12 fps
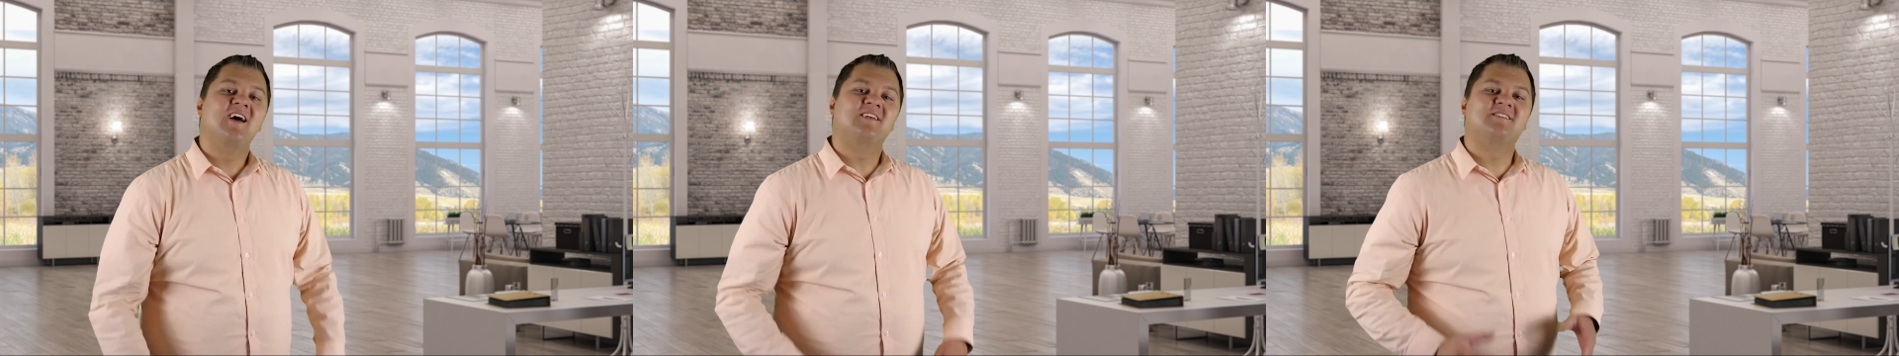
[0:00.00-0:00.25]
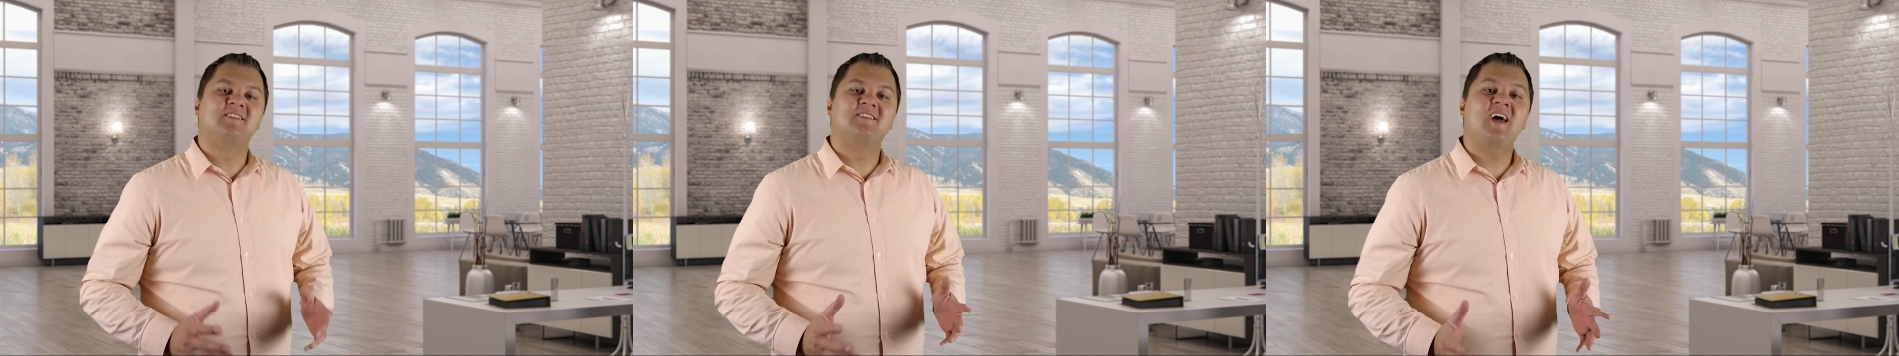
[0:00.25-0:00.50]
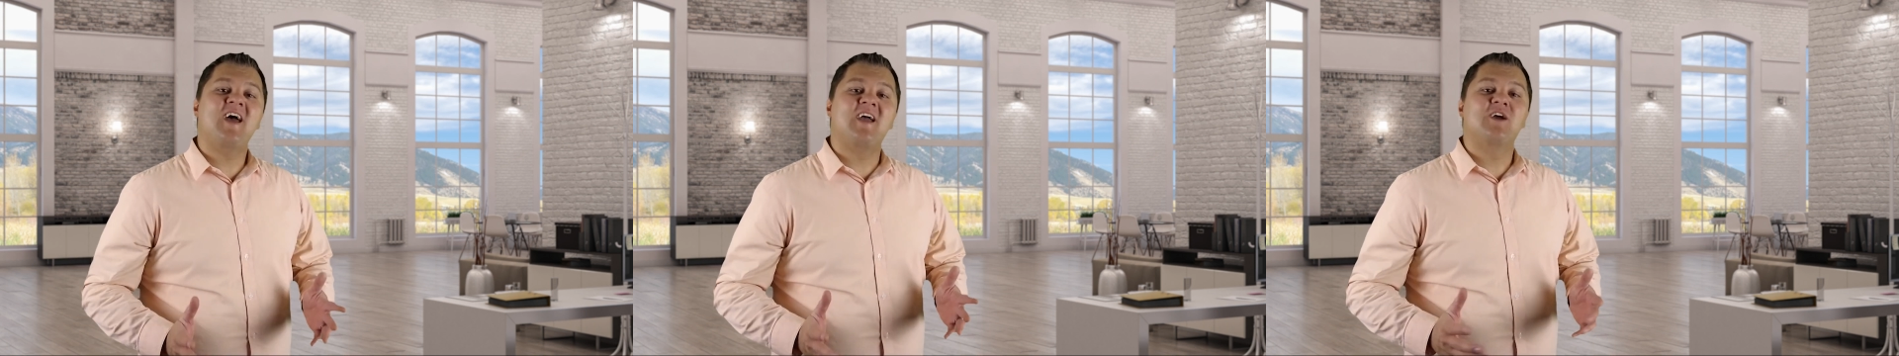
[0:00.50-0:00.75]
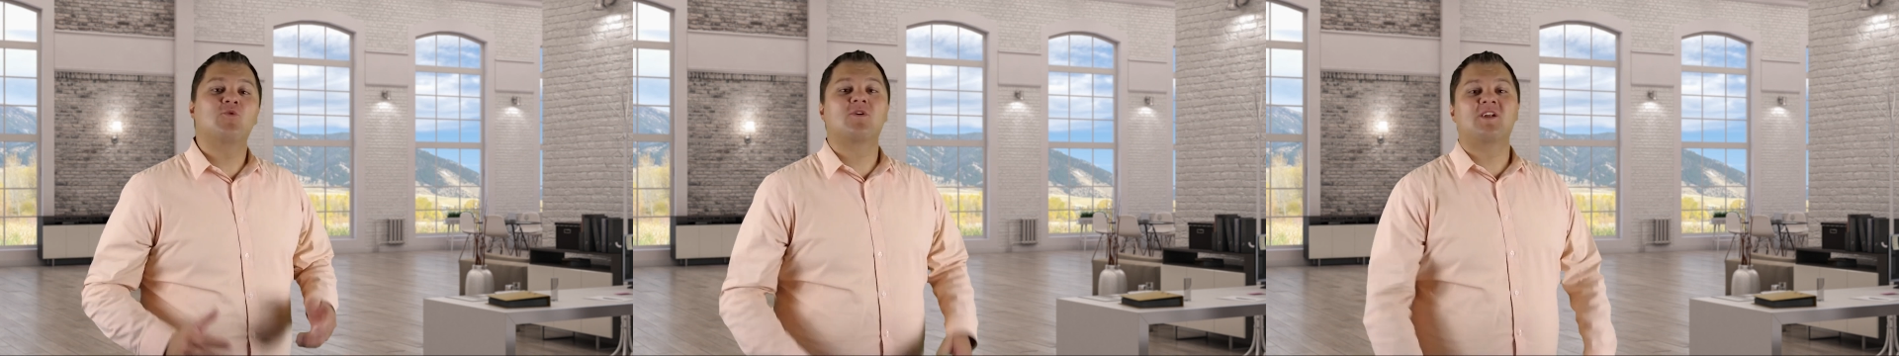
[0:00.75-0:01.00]
and
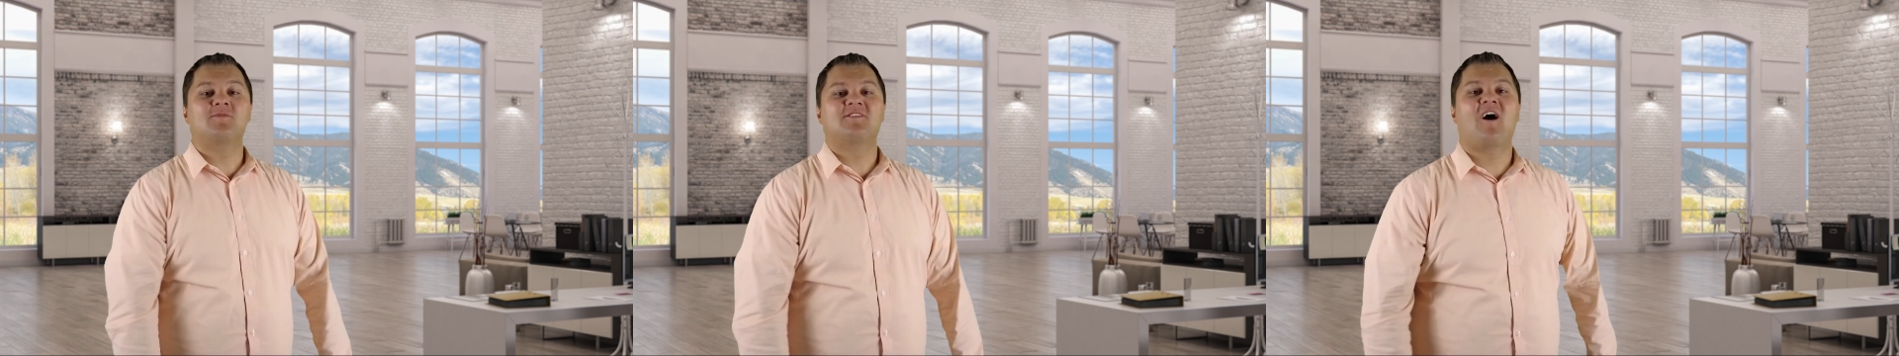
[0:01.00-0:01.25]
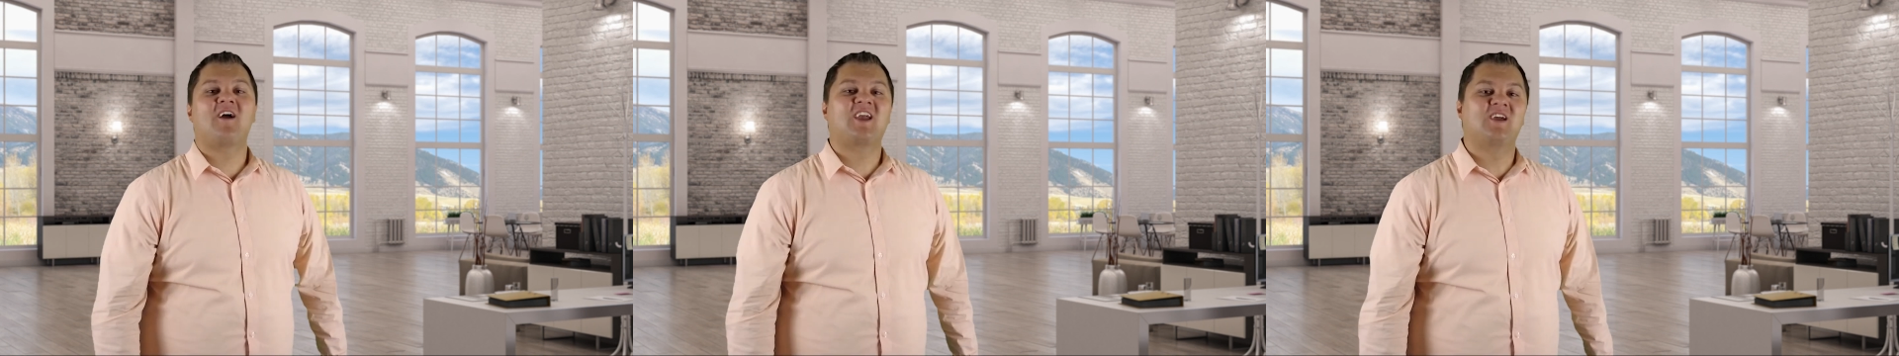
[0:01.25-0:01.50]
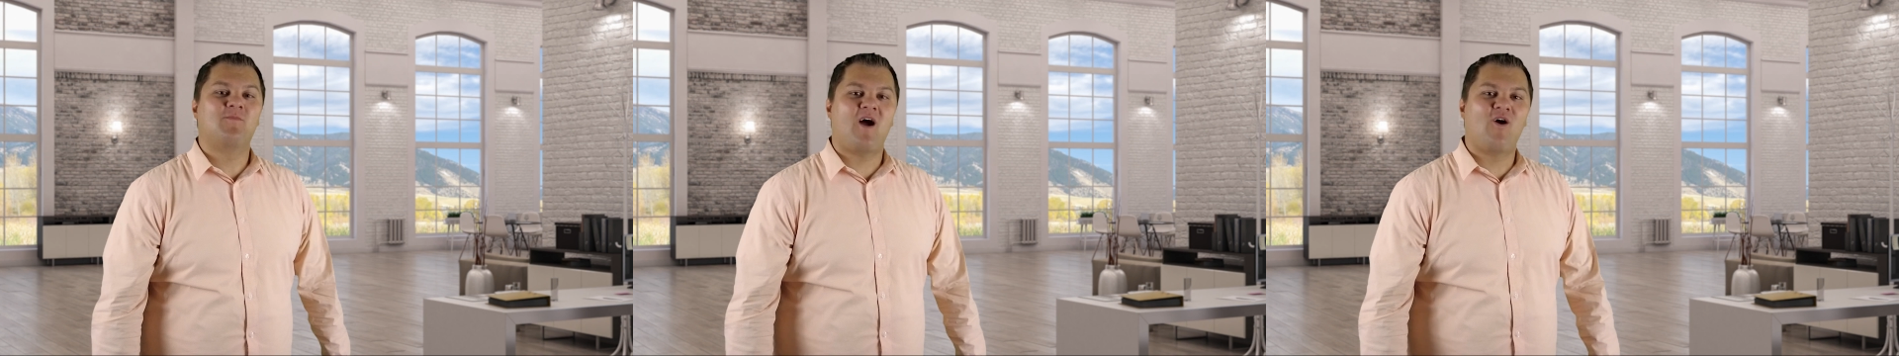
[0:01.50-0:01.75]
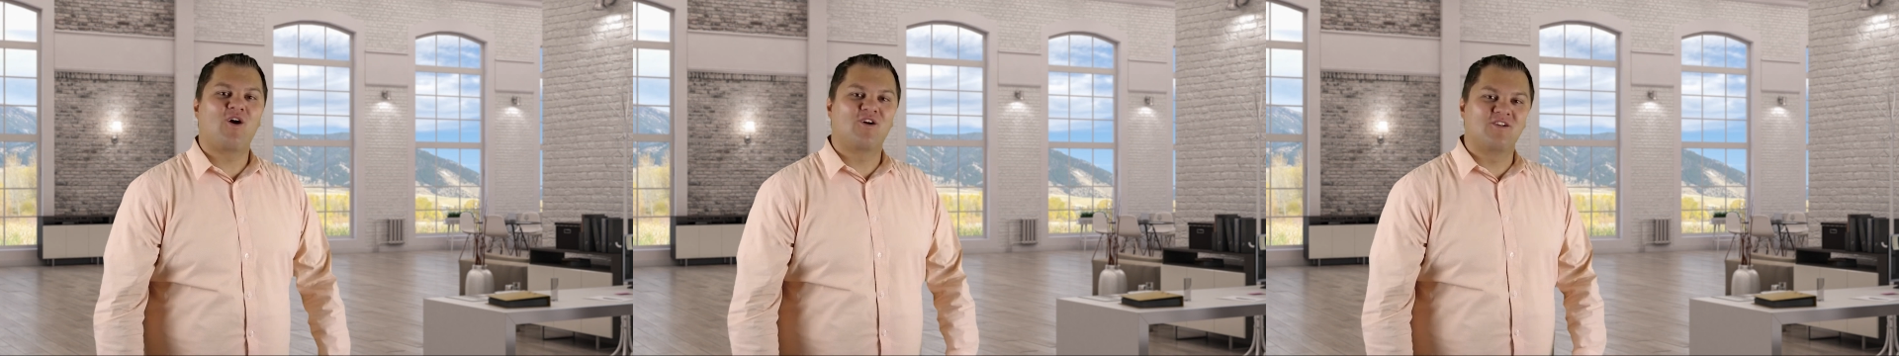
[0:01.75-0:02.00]
today we're going to be talking
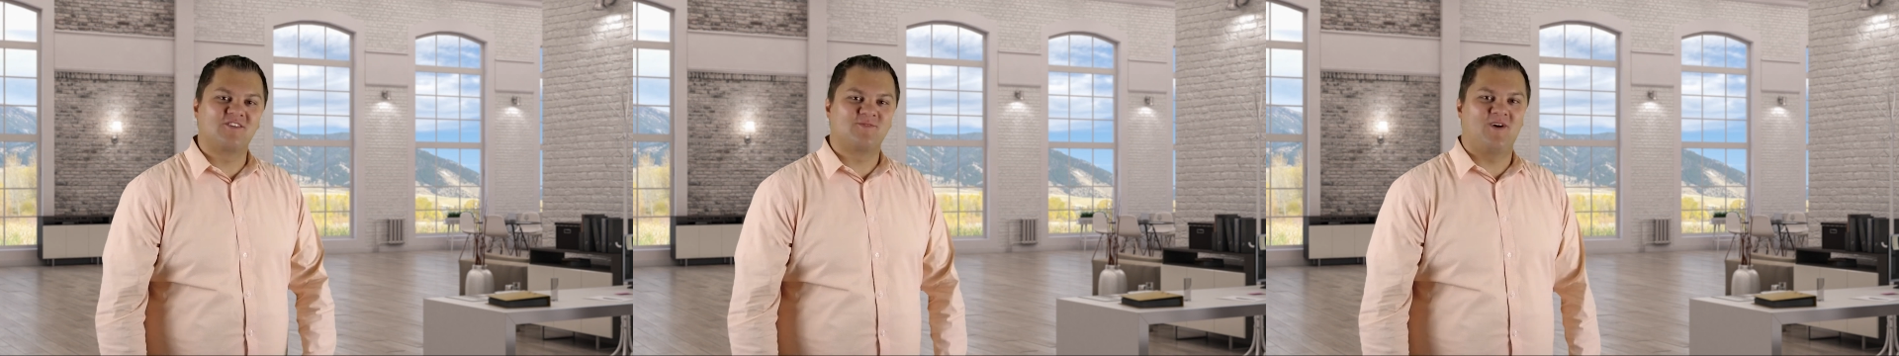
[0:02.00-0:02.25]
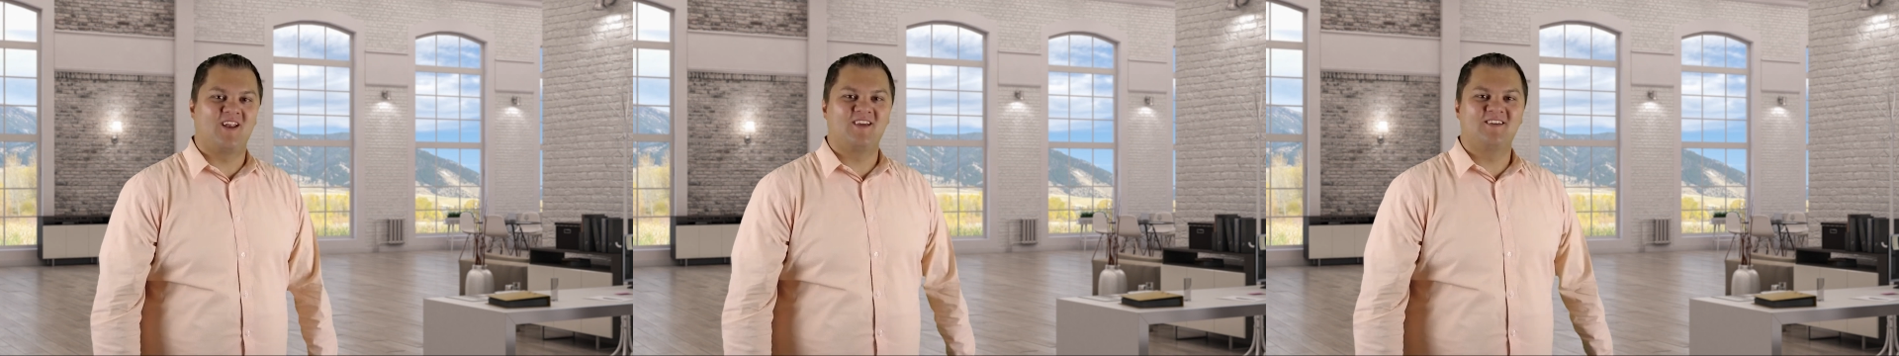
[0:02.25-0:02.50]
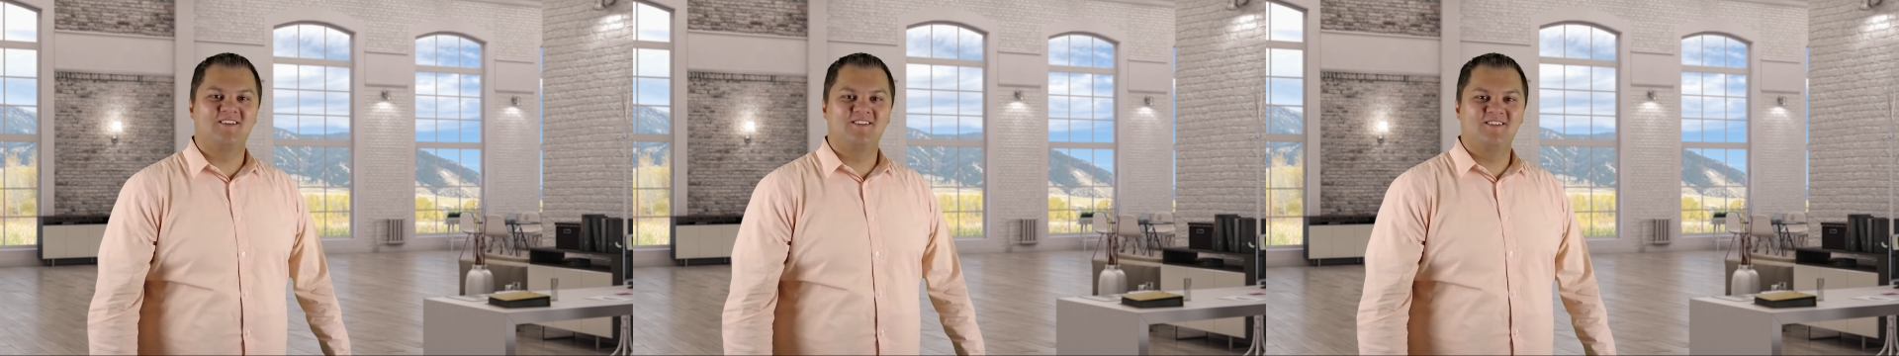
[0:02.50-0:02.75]
about earnest money.